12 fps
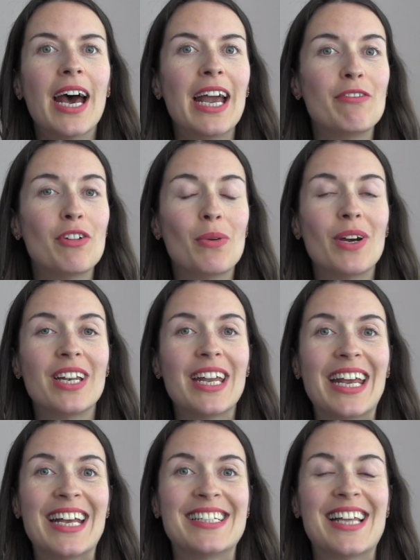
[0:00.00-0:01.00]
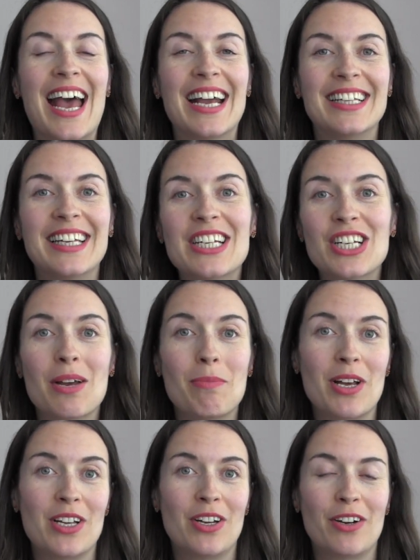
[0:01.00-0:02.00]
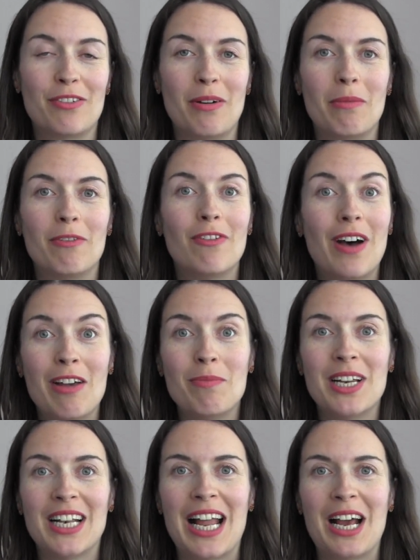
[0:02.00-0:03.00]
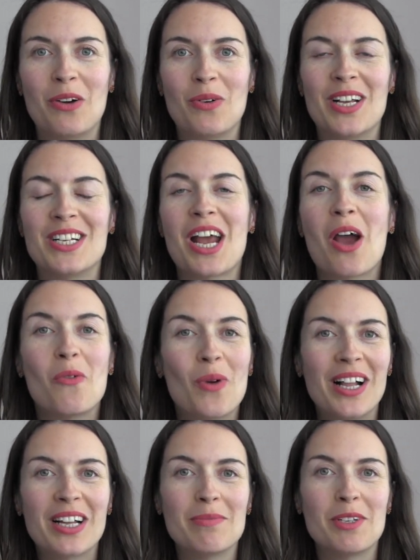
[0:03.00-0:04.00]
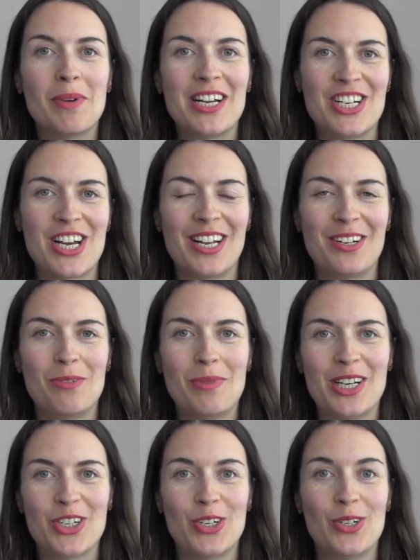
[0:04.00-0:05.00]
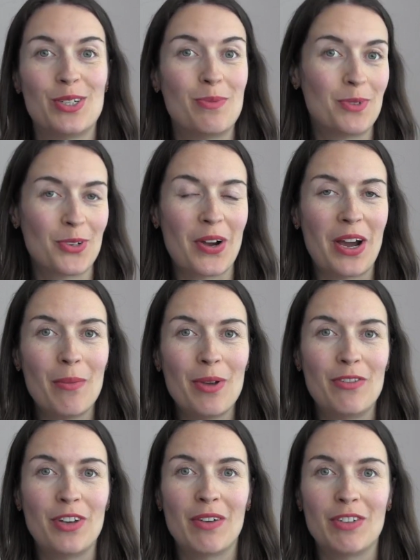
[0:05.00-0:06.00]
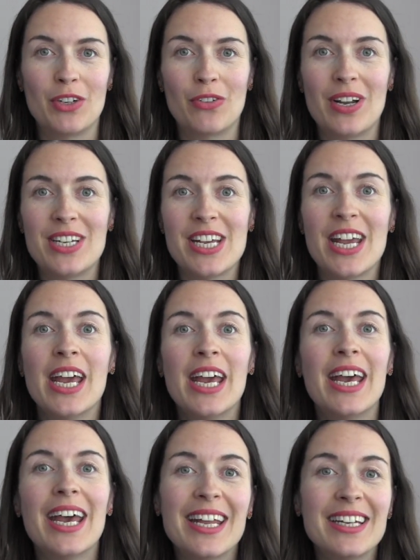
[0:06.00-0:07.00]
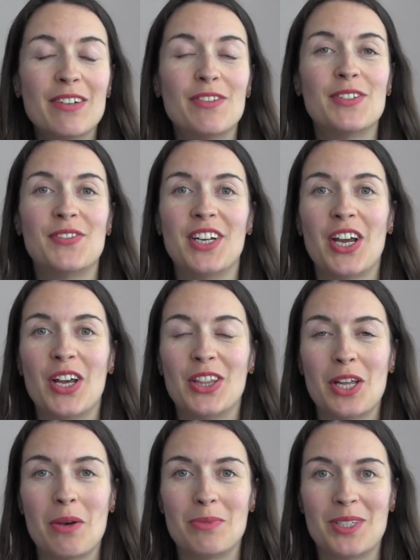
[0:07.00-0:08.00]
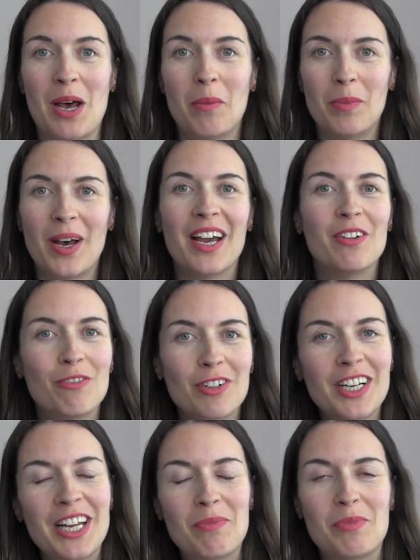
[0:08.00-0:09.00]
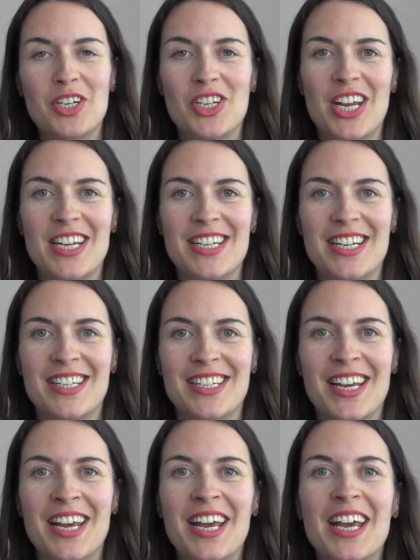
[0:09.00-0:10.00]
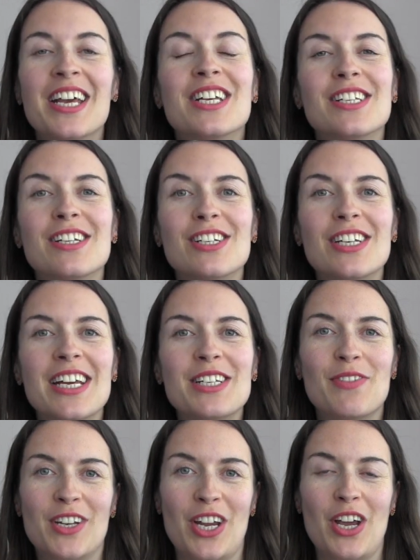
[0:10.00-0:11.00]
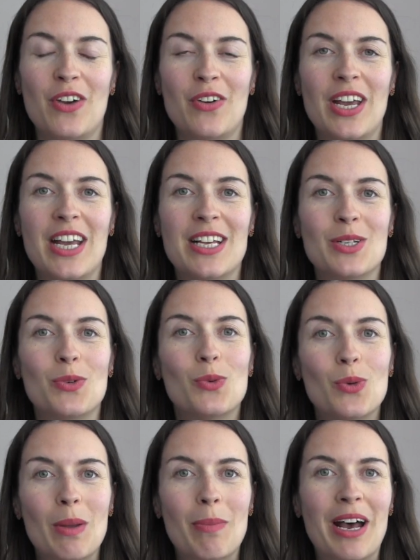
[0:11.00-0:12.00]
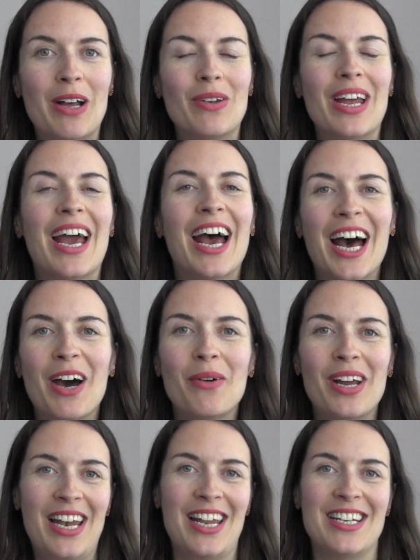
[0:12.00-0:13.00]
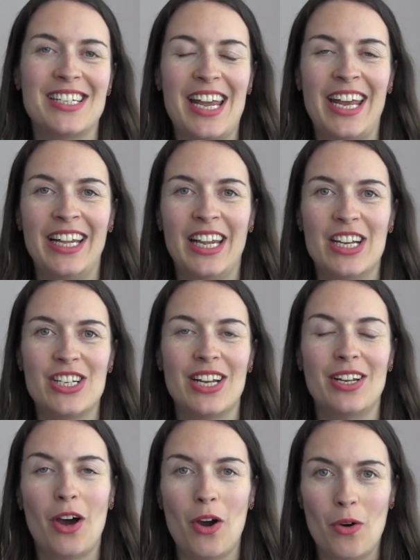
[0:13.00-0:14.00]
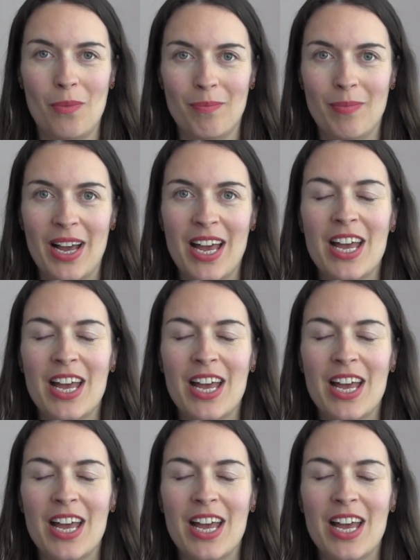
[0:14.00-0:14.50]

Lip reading: Hi everyone, it's Agnieszka from 5 Minute Language. Welcome to my channel. Make sure you subscribe if you haven't already and give this video a thumbs up. I really appreciate it. So today's video is all about how I learned English at home.